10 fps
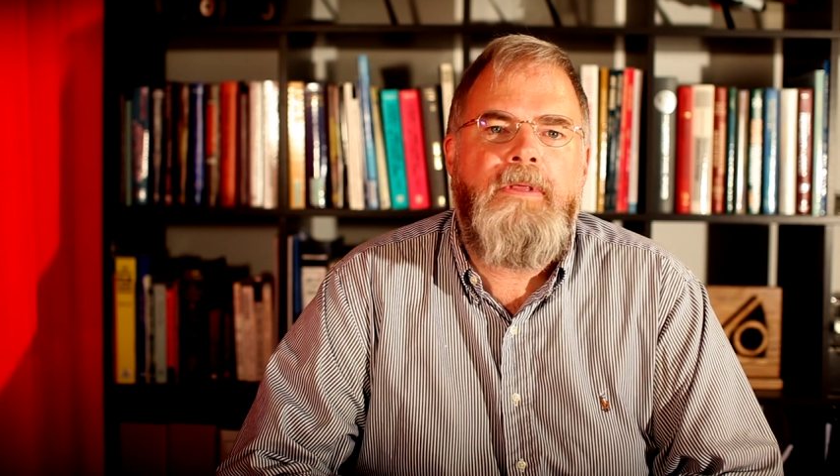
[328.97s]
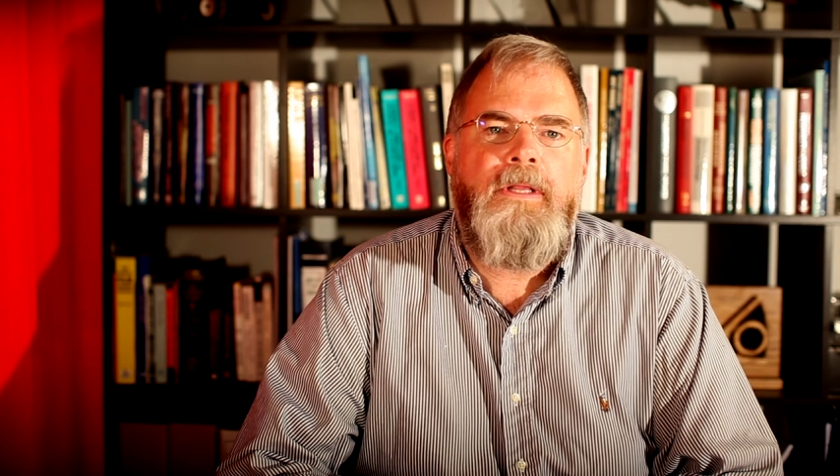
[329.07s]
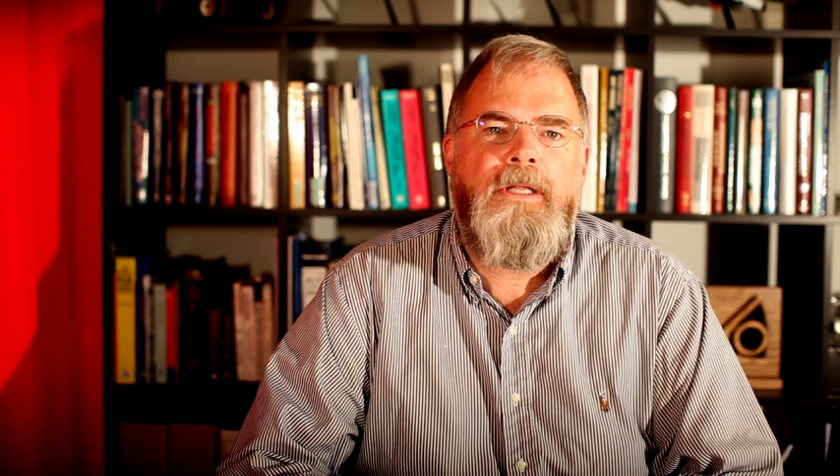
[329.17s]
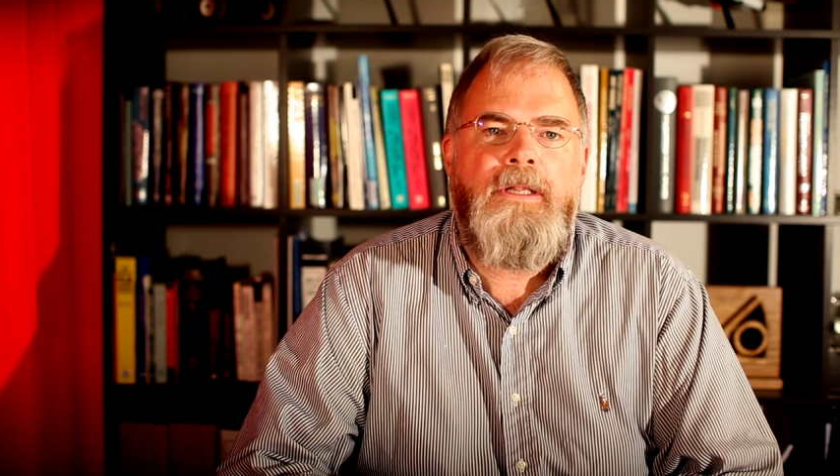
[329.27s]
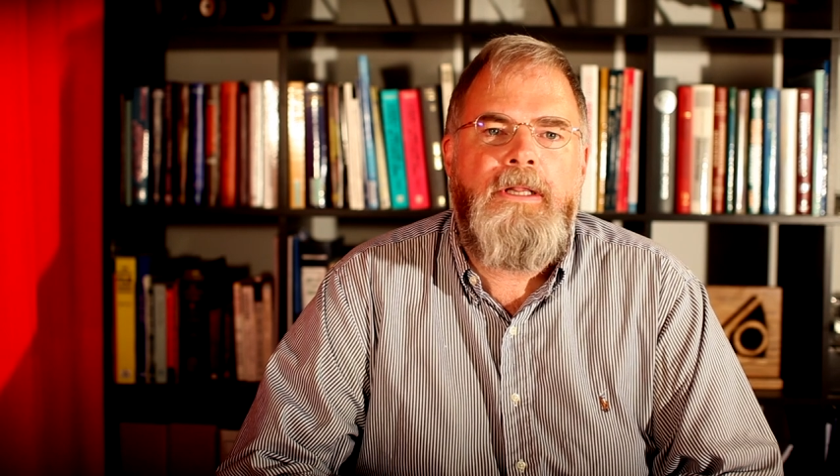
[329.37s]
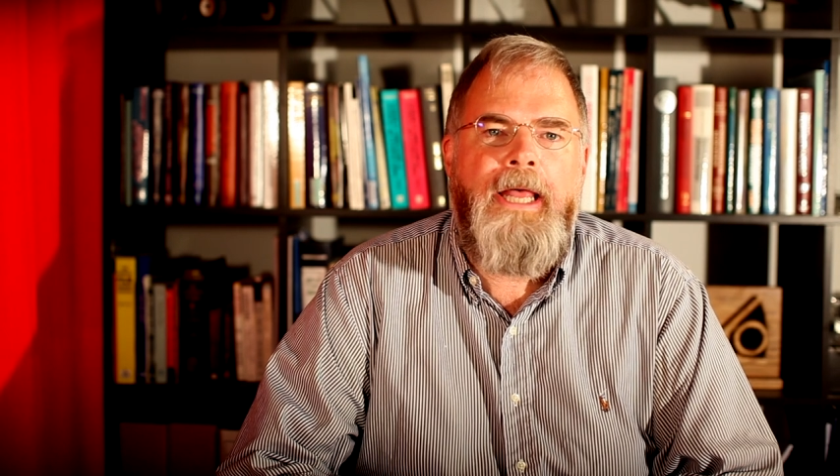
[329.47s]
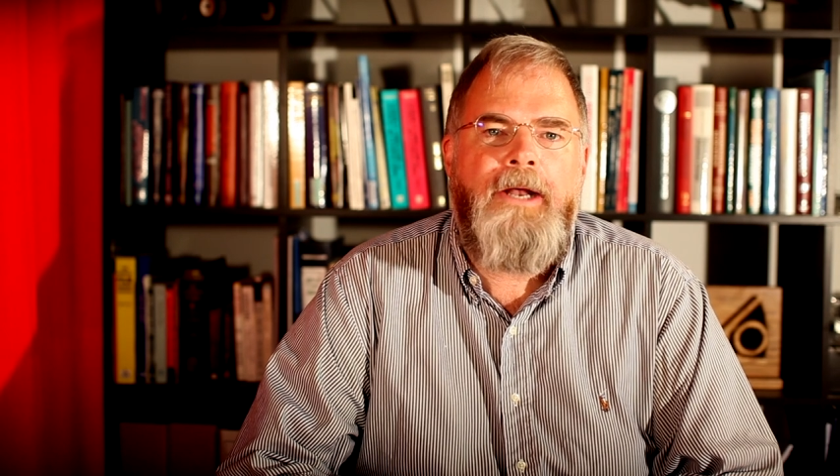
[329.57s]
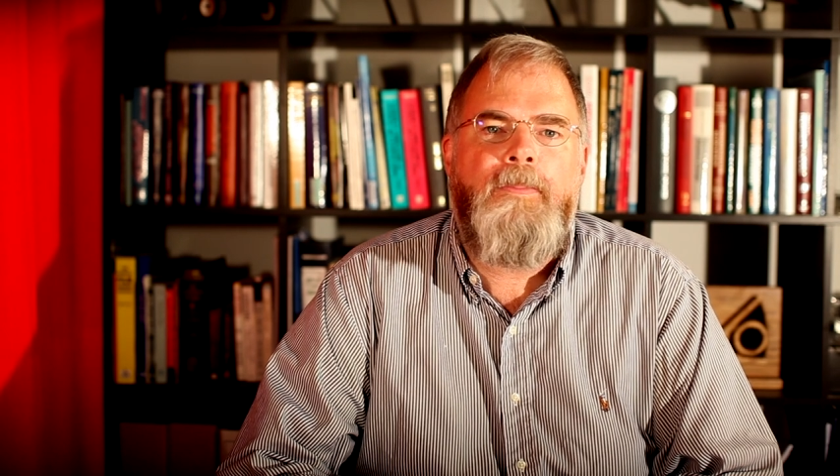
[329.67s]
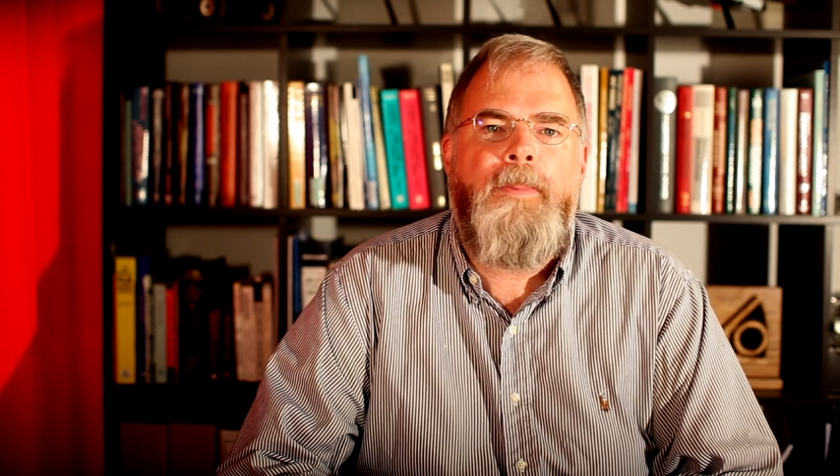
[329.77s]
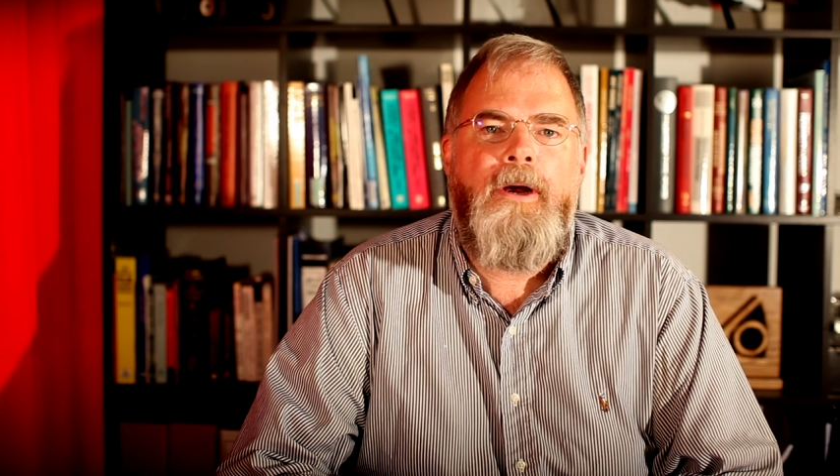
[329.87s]
in the
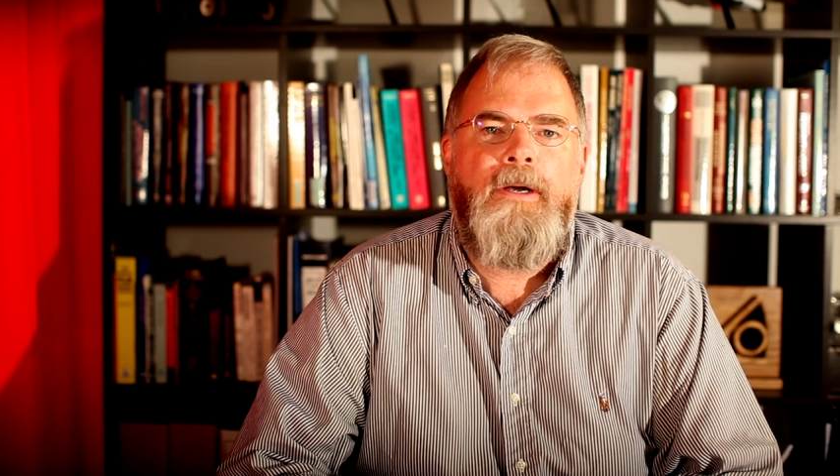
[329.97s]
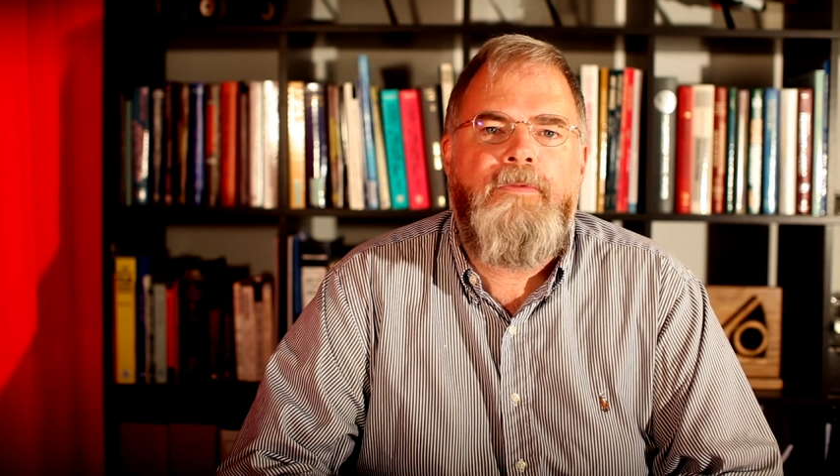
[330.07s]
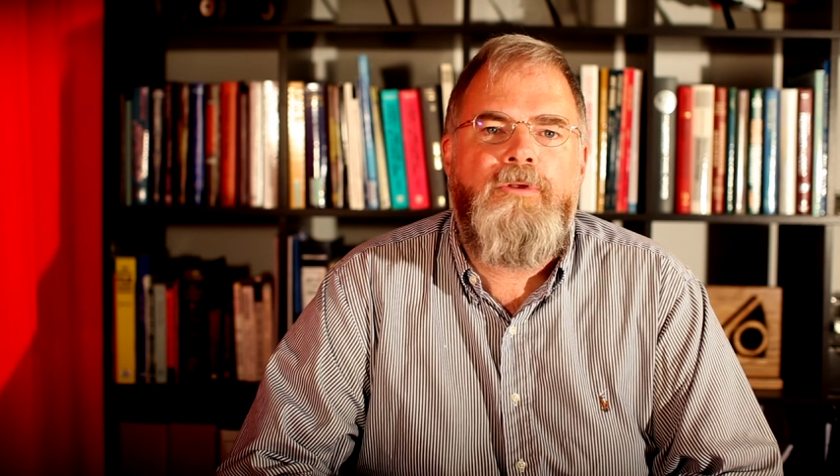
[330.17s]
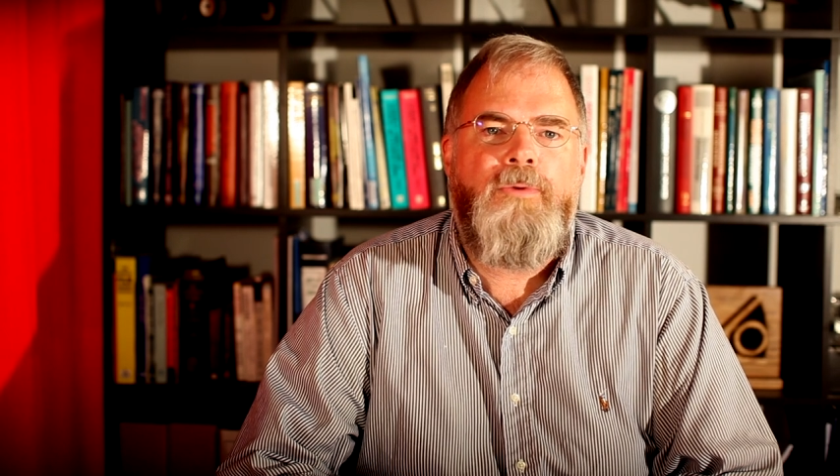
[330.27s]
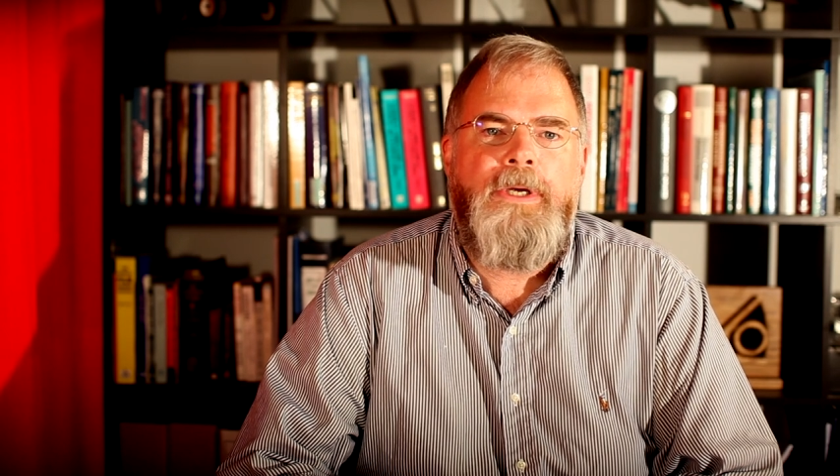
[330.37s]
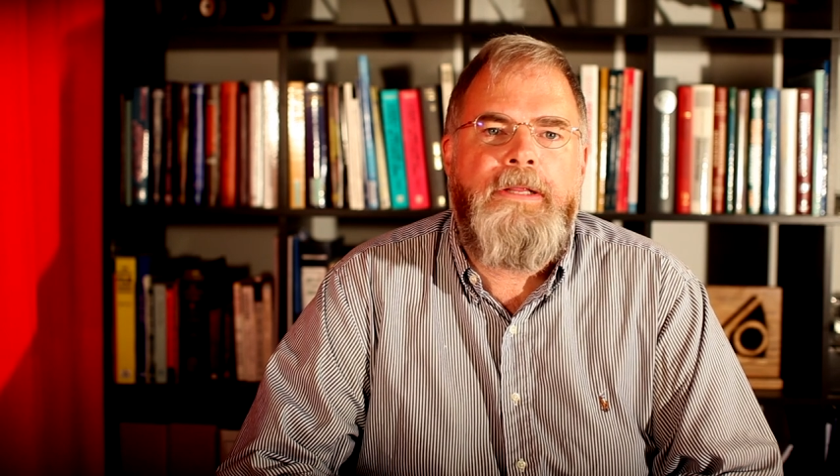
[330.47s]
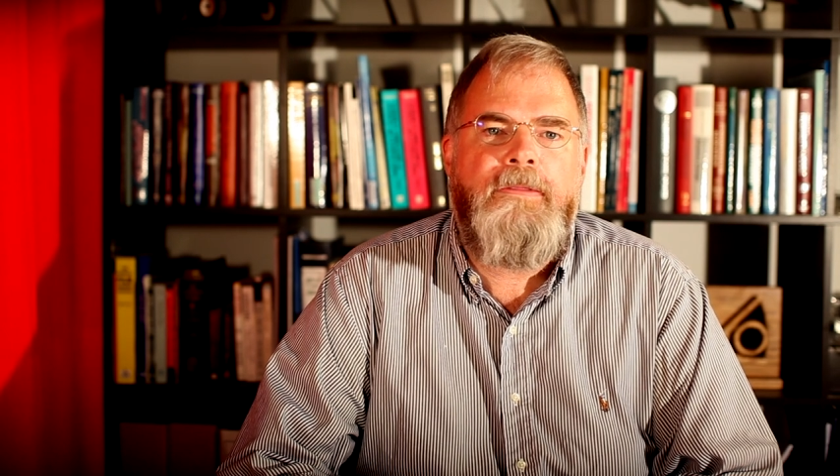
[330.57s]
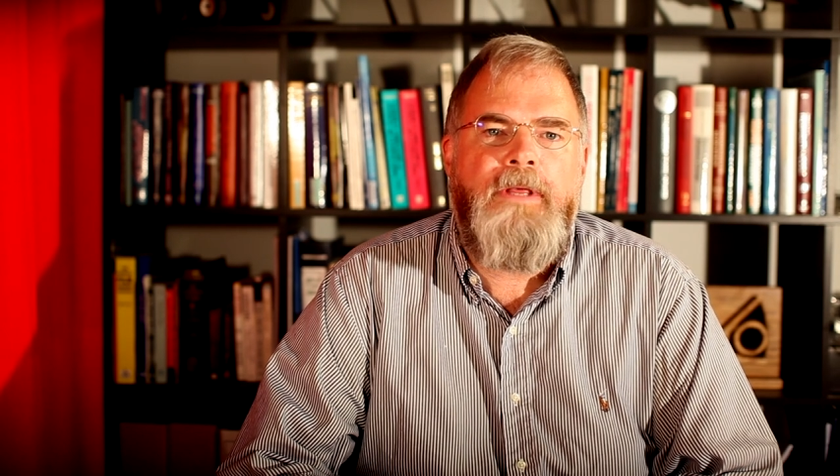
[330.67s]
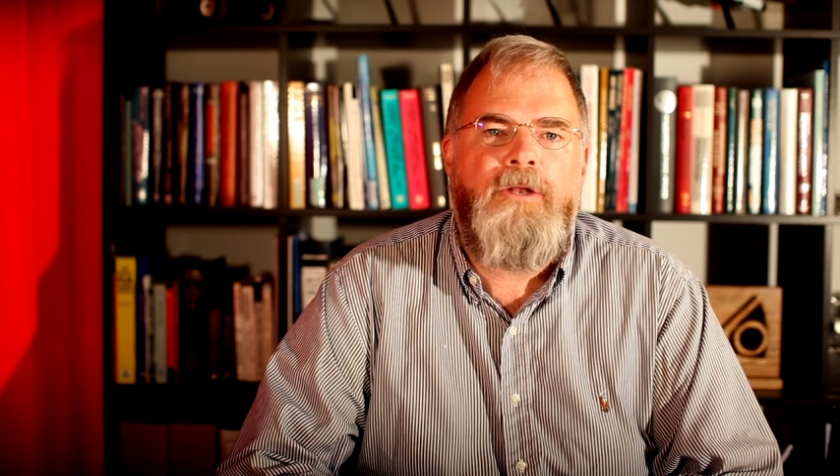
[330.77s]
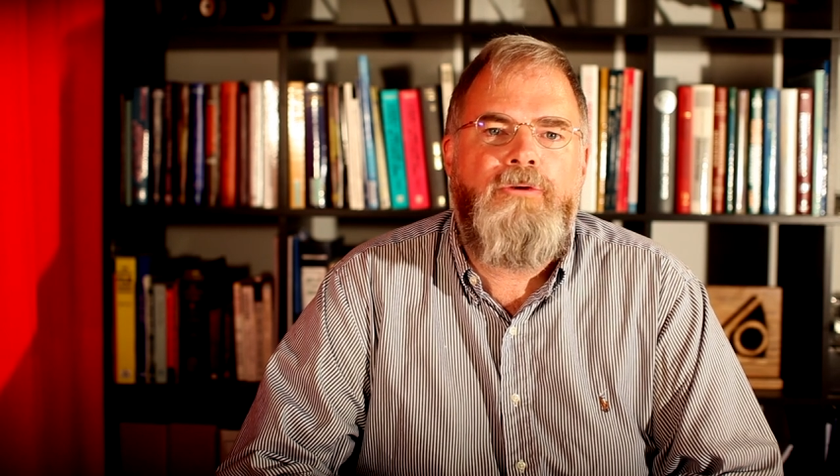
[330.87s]
latter part of the twentieth
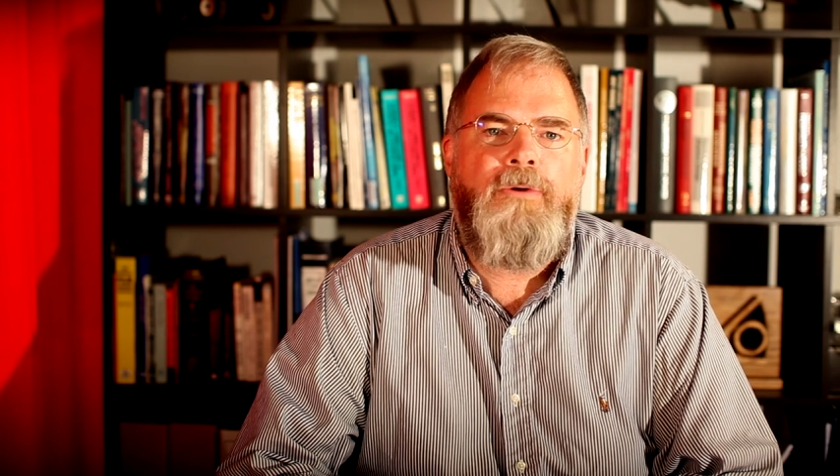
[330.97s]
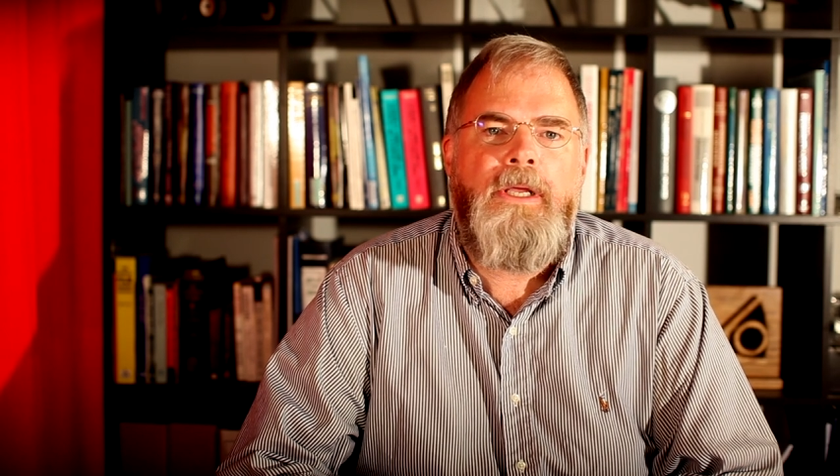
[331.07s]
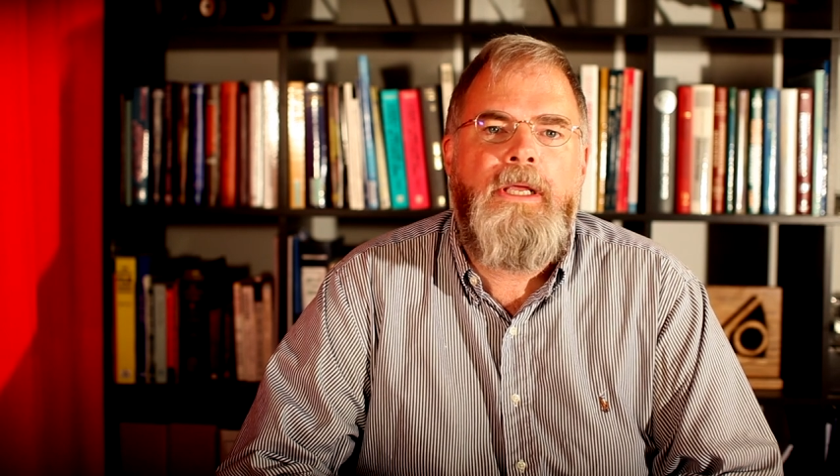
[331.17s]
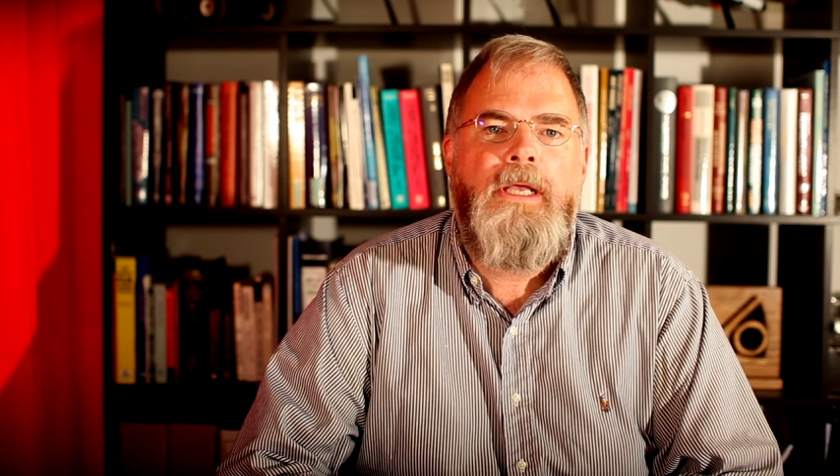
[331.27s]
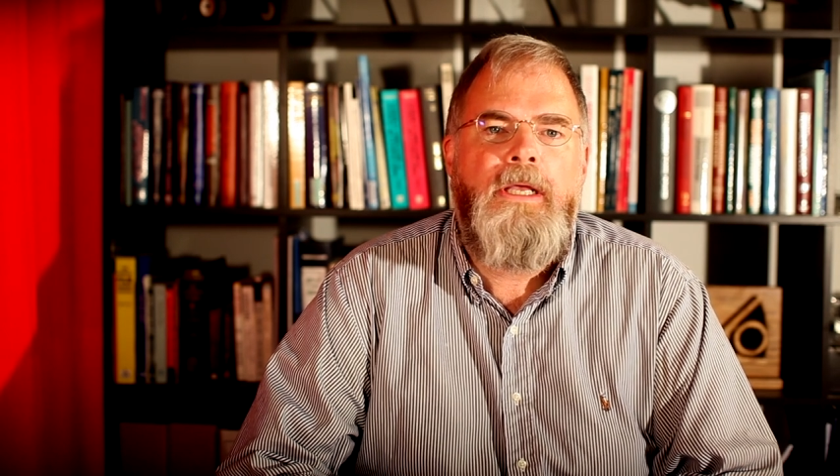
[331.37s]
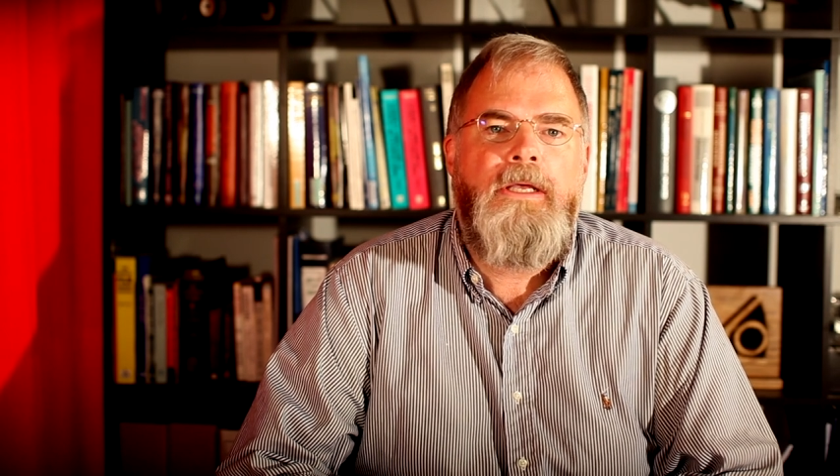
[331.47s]
century,